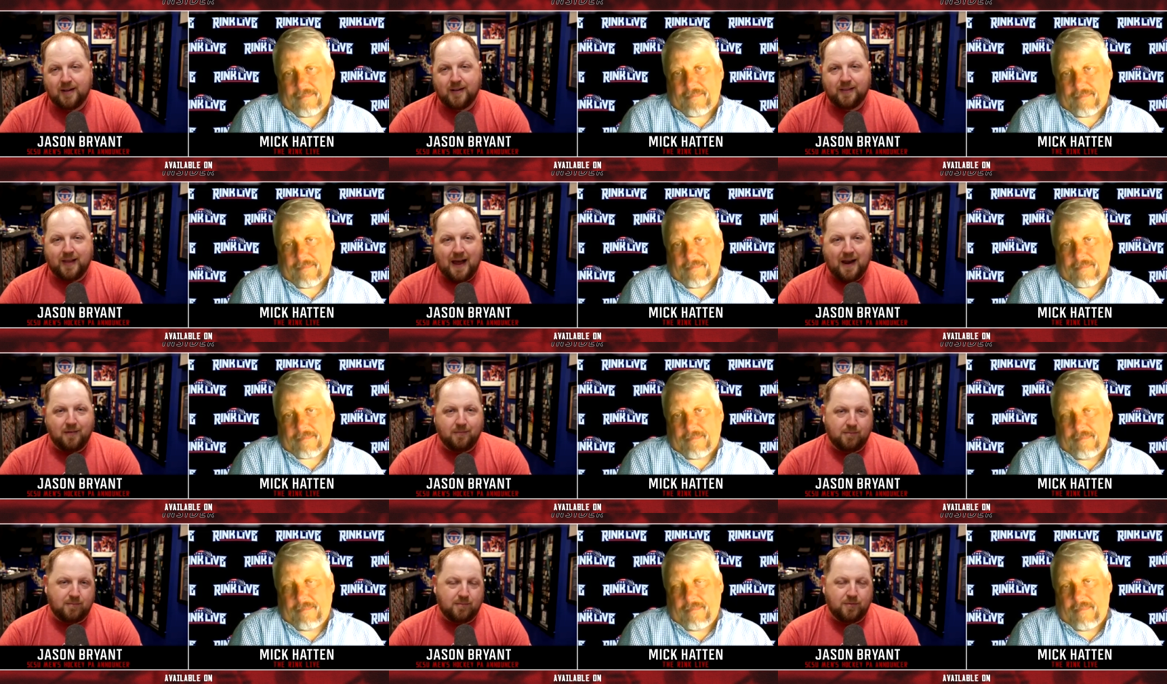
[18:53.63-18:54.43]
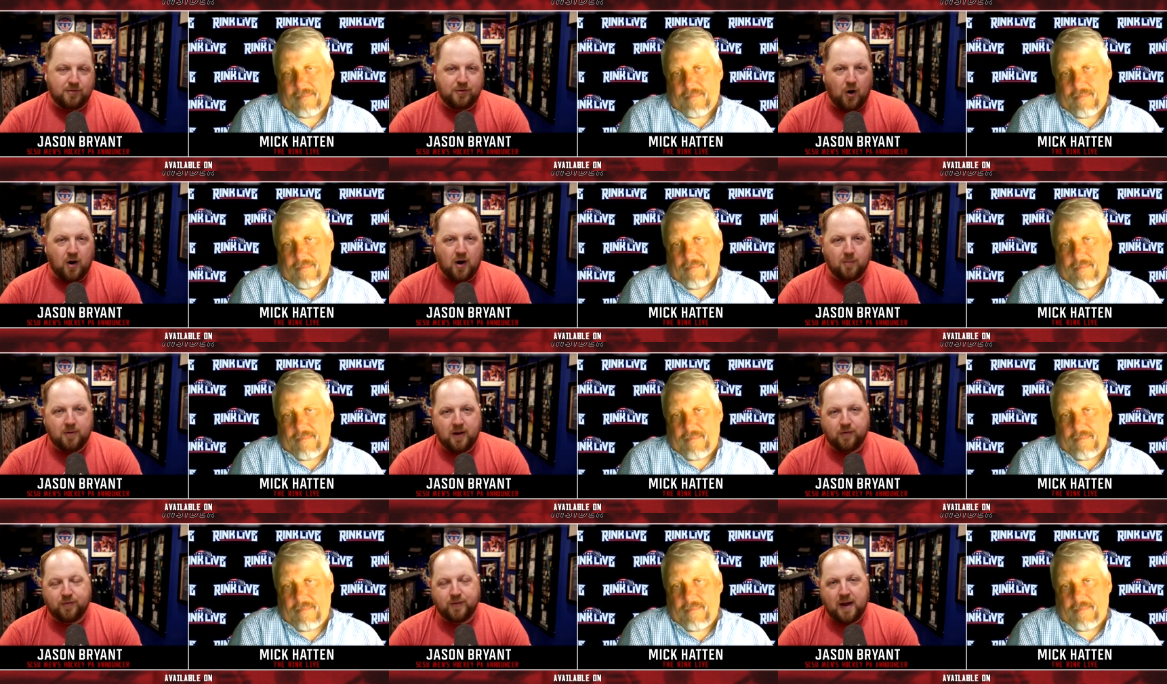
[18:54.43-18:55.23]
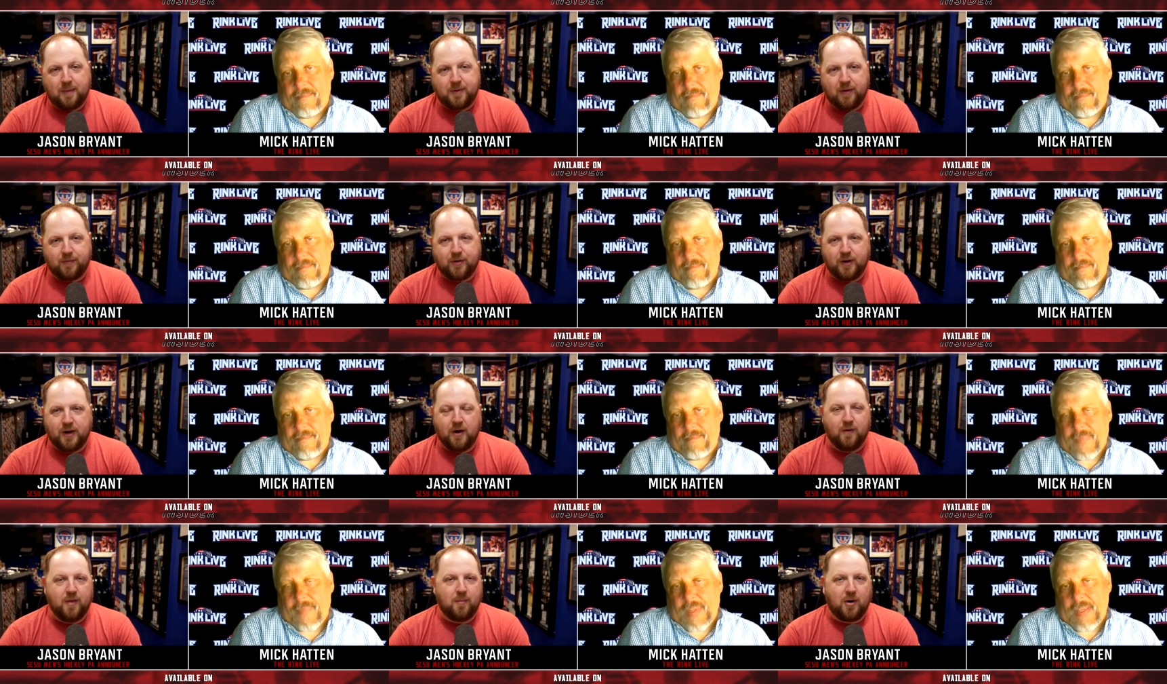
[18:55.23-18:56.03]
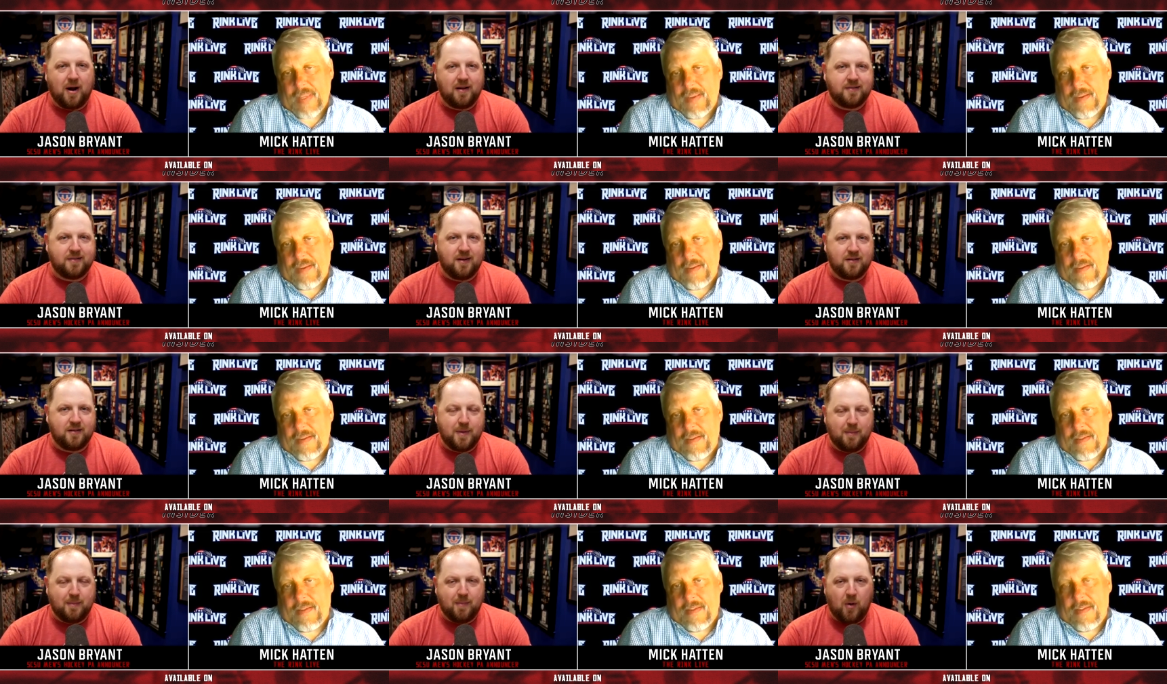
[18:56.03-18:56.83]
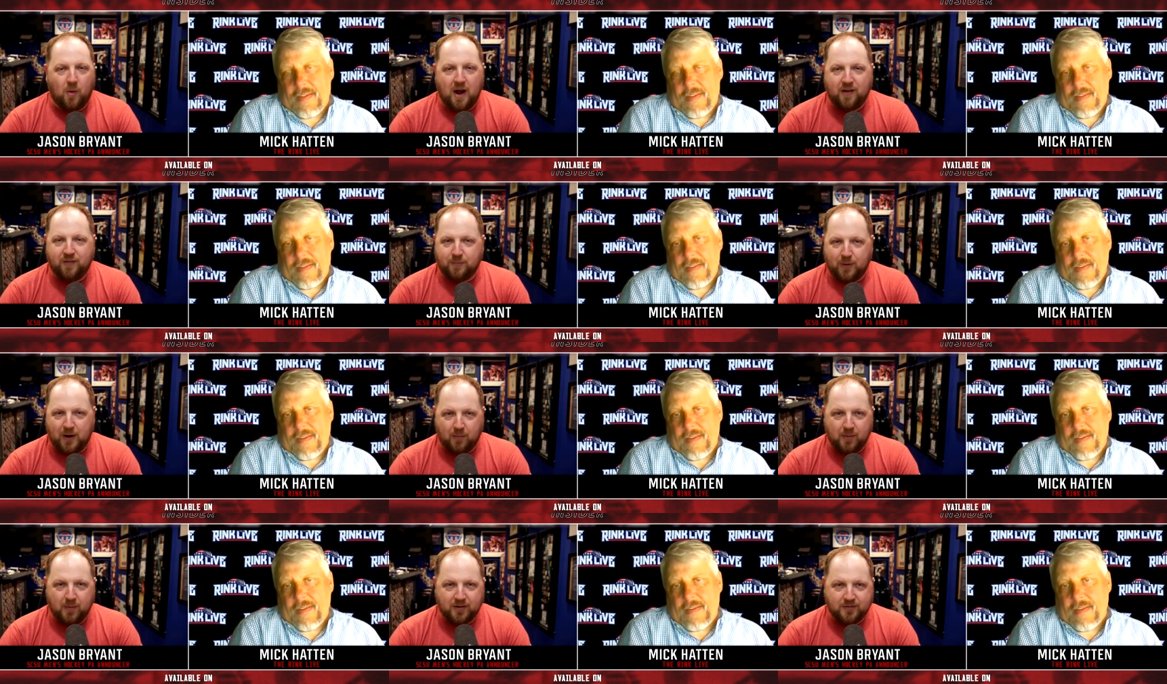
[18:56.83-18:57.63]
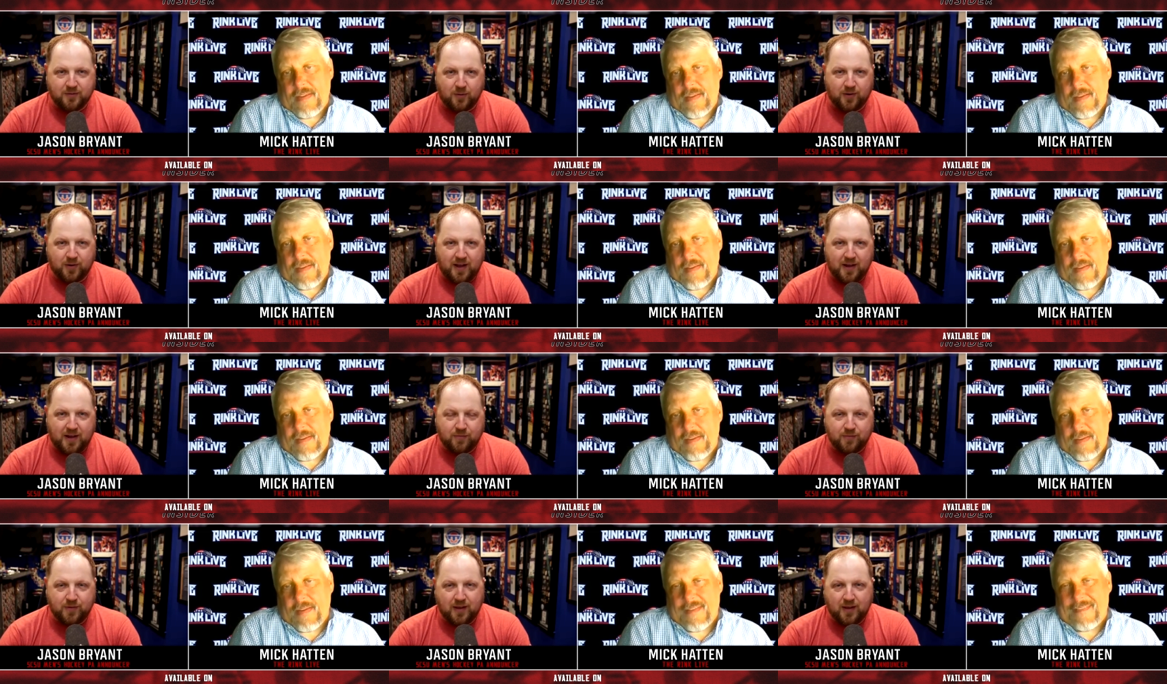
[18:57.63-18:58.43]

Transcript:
Speaker 1: That startup, kind of flopped after a year in the process. Met my wife, proud Minnesota native.